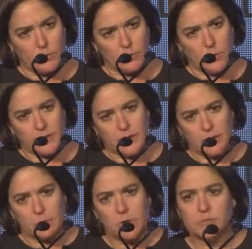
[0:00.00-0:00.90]
What
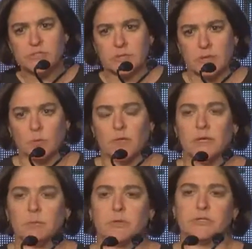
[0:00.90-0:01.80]
that music and what
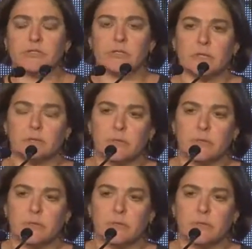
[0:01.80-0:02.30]
that personnel